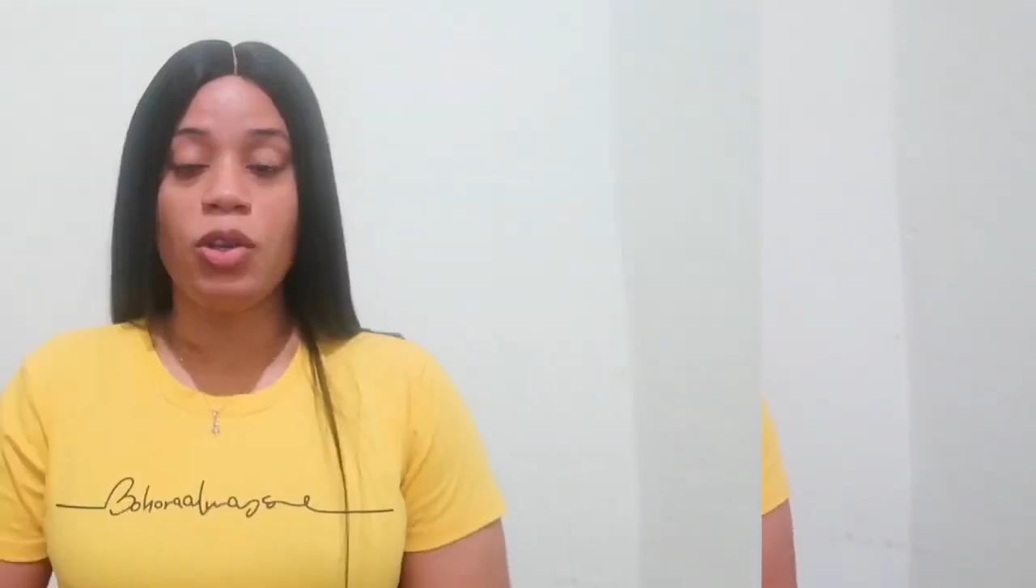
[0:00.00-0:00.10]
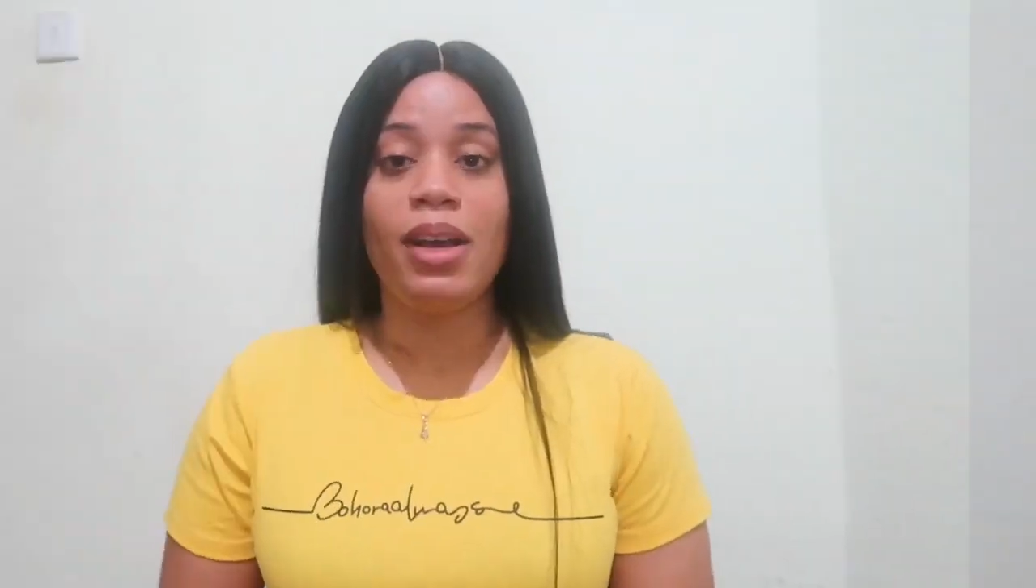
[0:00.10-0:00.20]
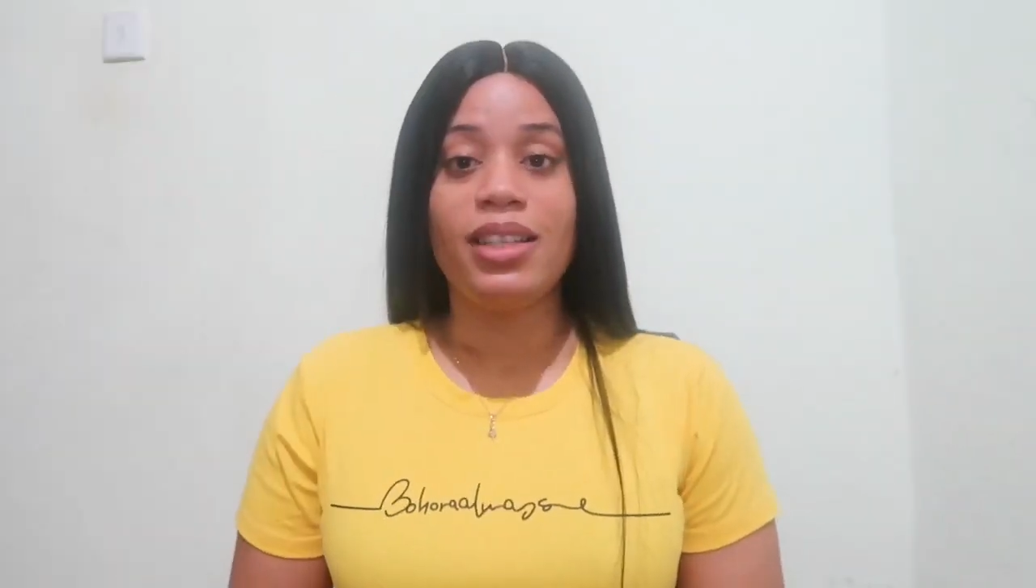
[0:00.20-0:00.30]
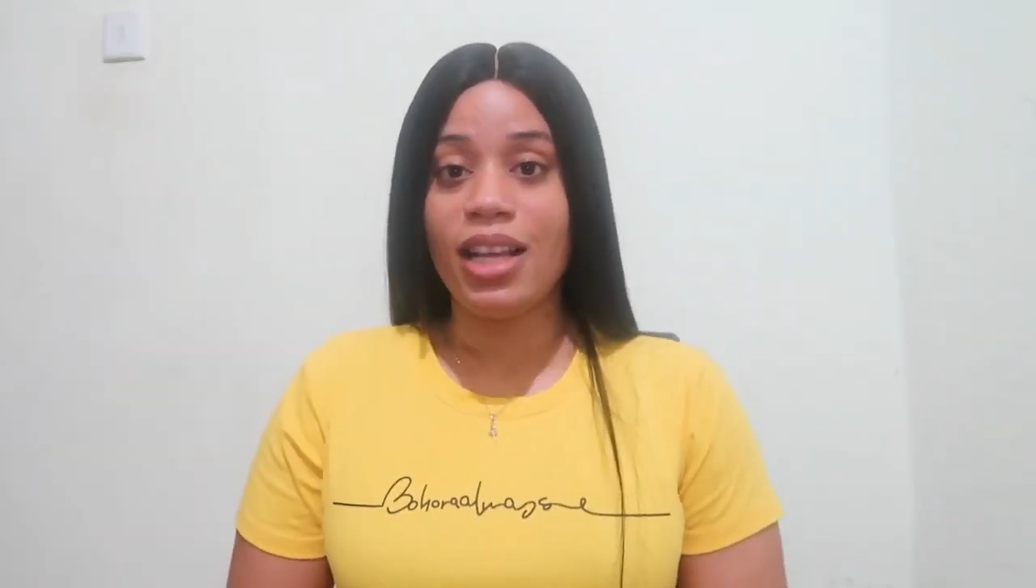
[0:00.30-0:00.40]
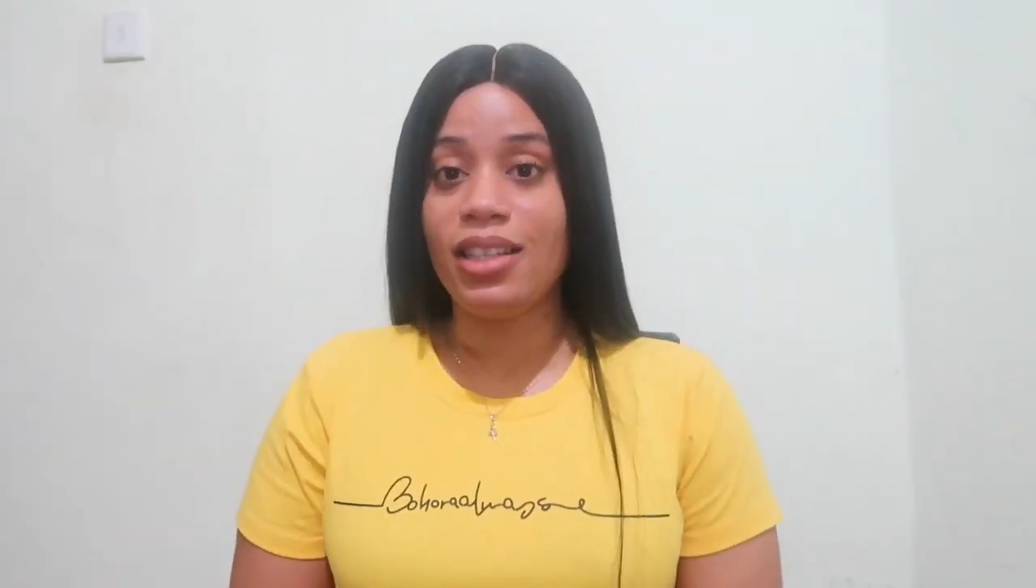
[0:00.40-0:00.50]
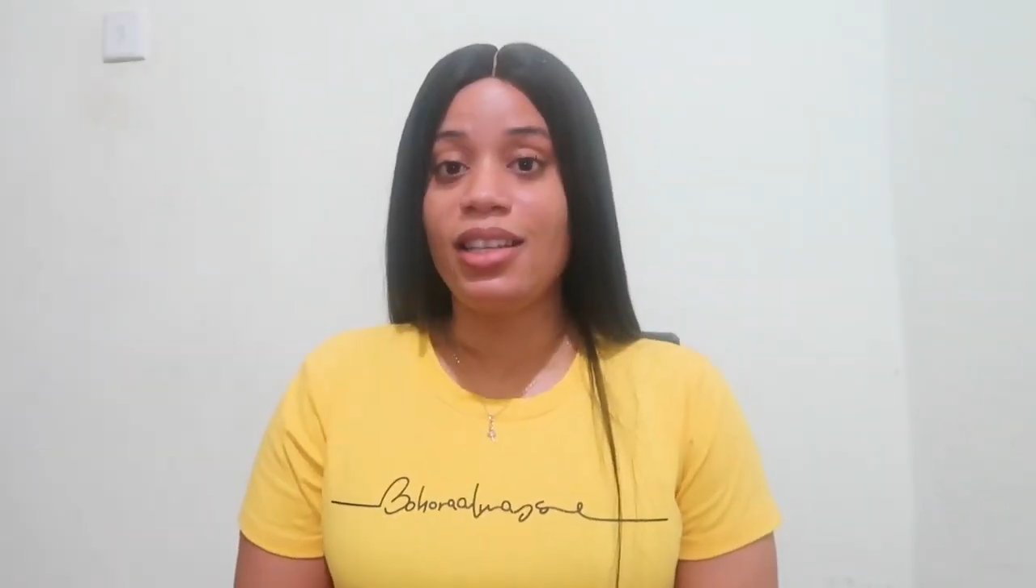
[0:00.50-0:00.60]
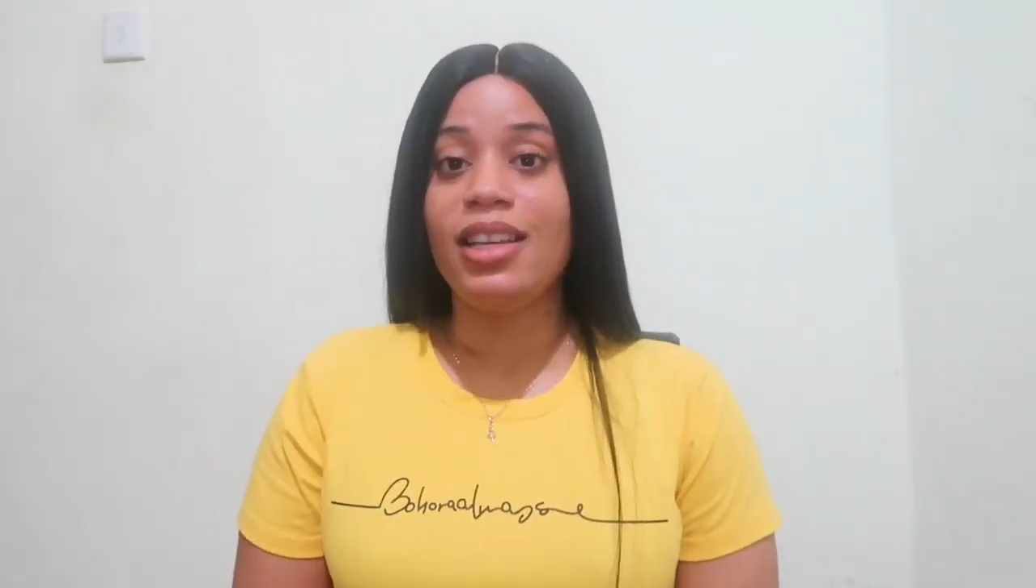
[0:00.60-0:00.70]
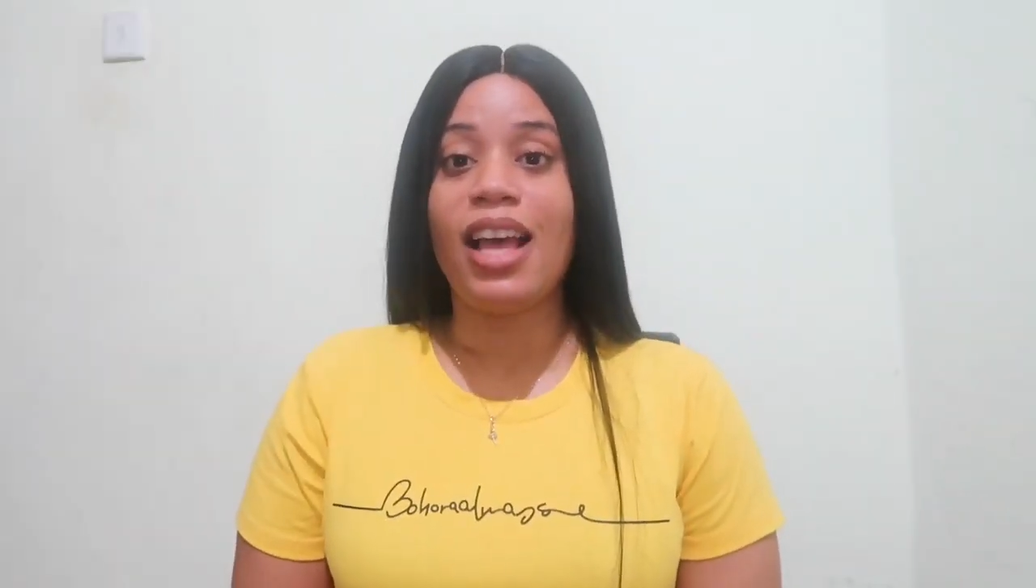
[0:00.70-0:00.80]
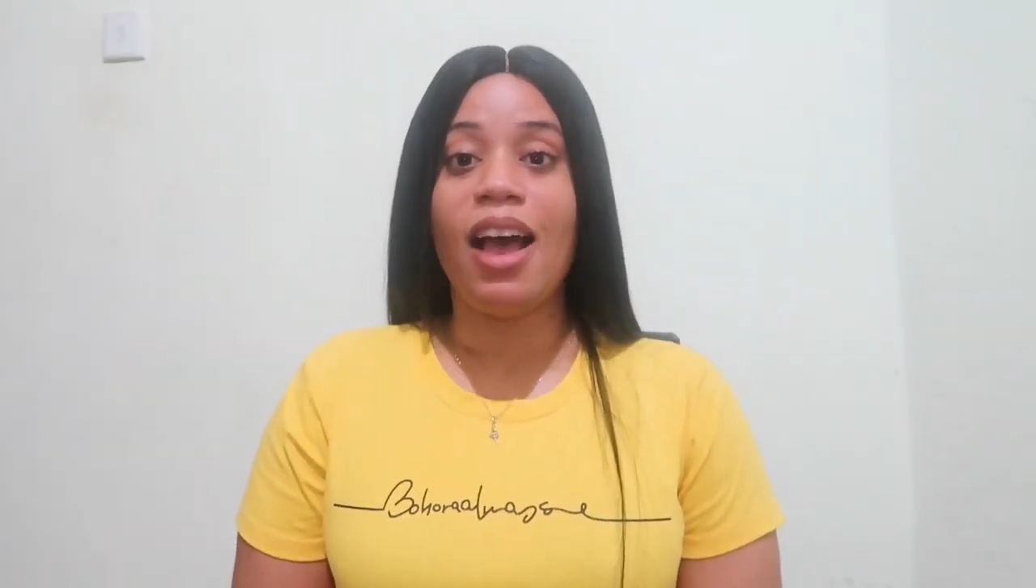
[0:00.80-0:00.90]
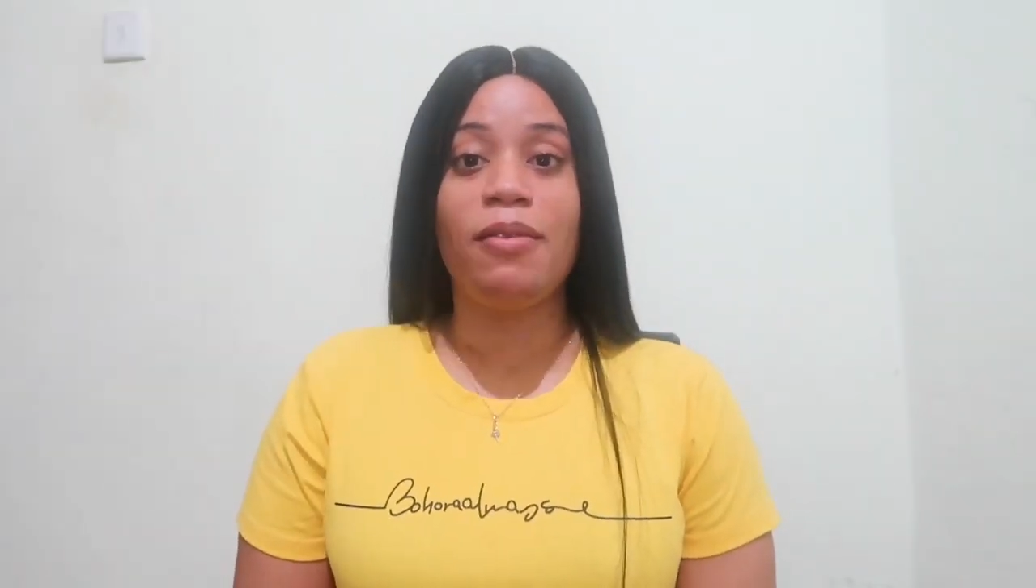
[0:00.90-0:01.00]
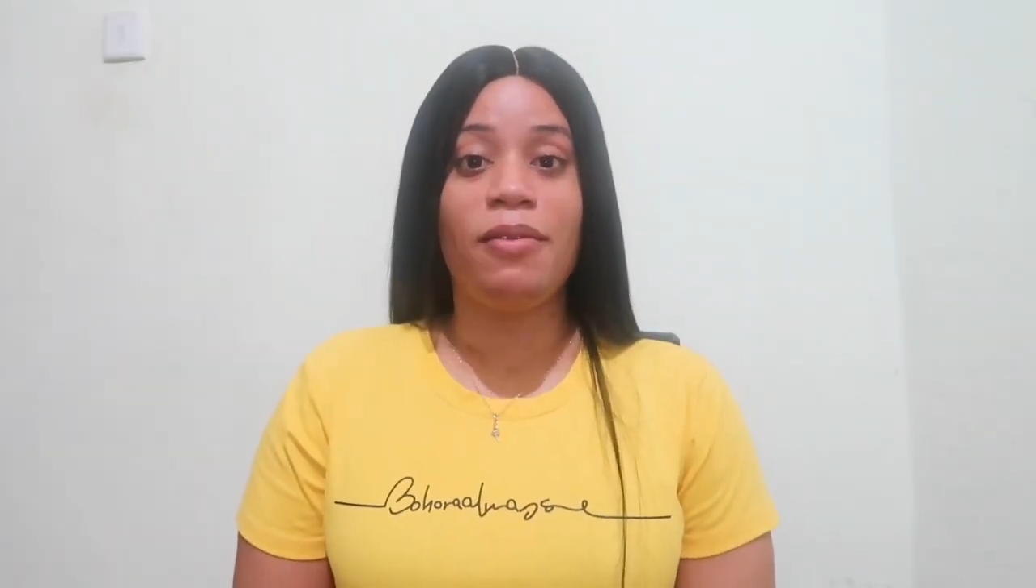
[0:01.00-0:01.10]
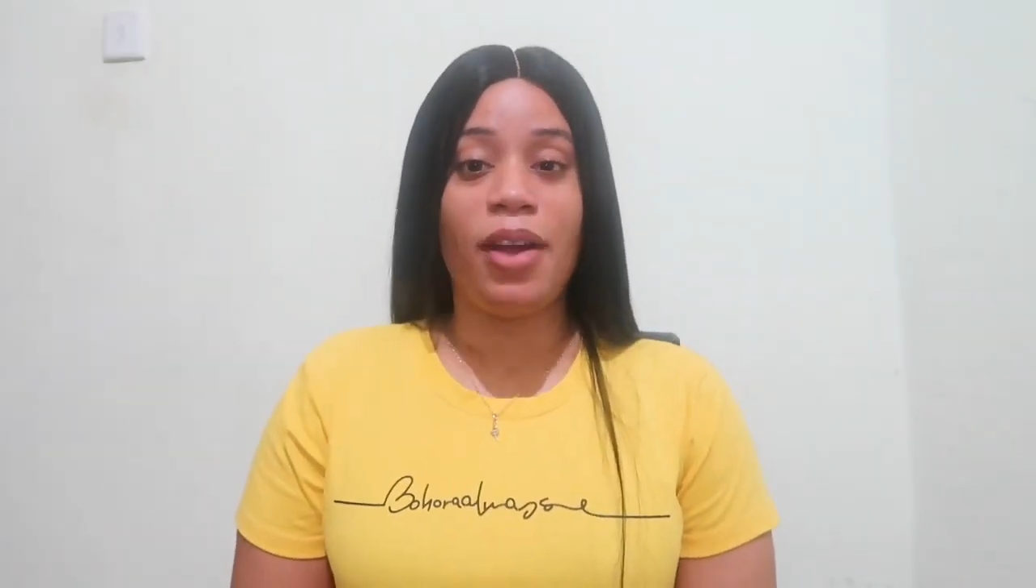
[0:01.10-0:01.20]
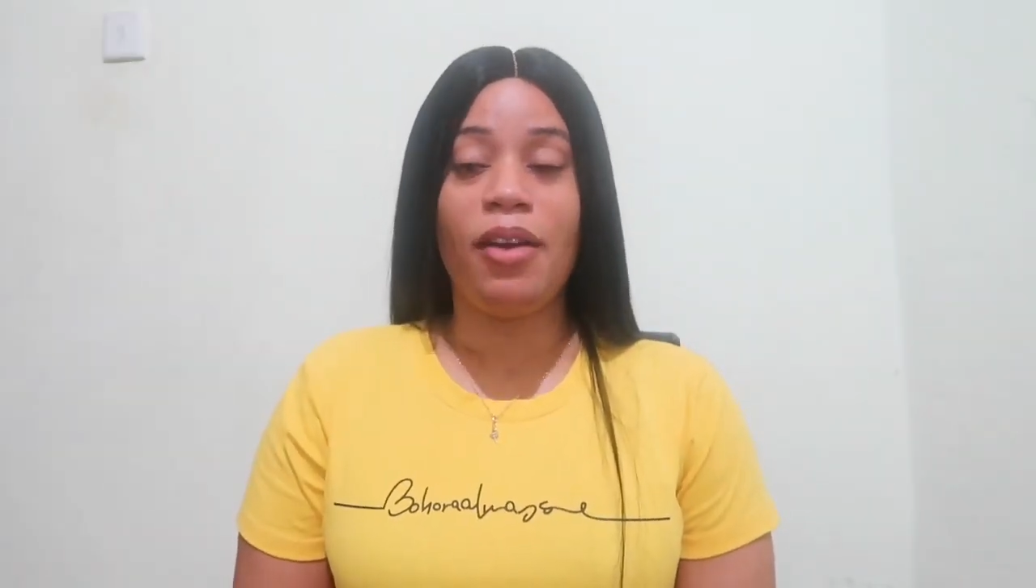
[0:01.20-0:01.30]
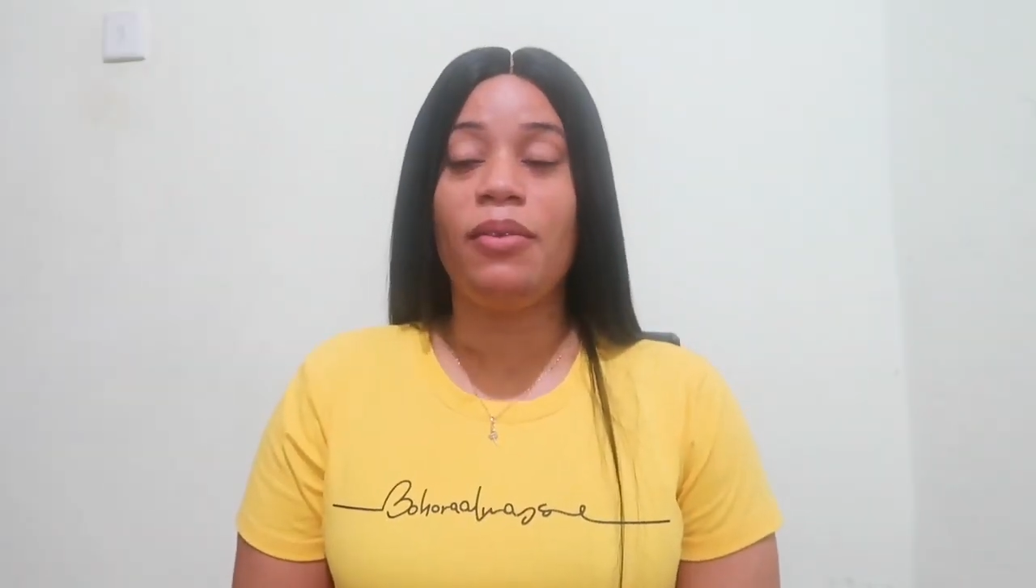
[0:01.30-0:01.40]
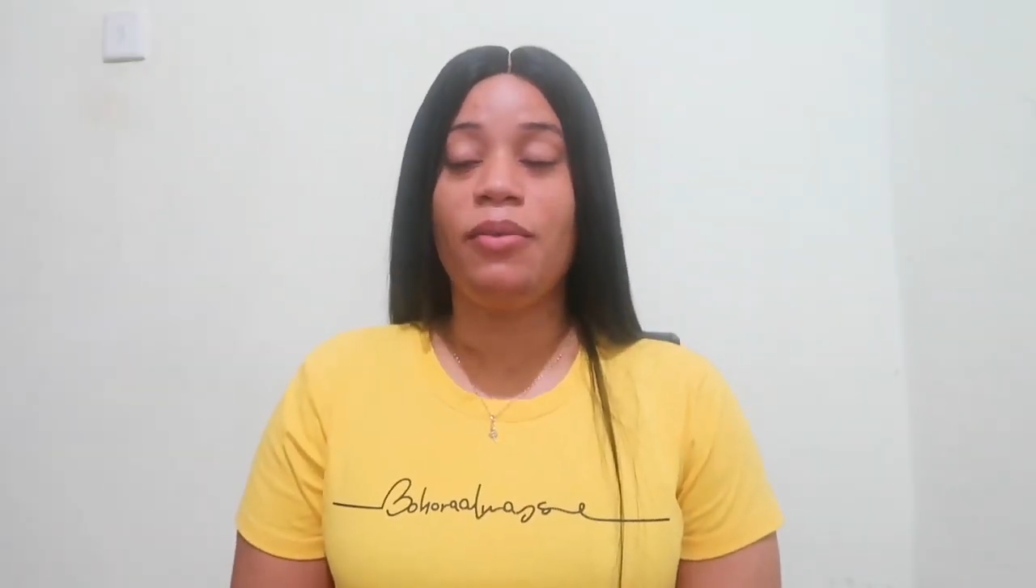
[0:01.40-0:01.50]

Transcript: So my Saturdays are very,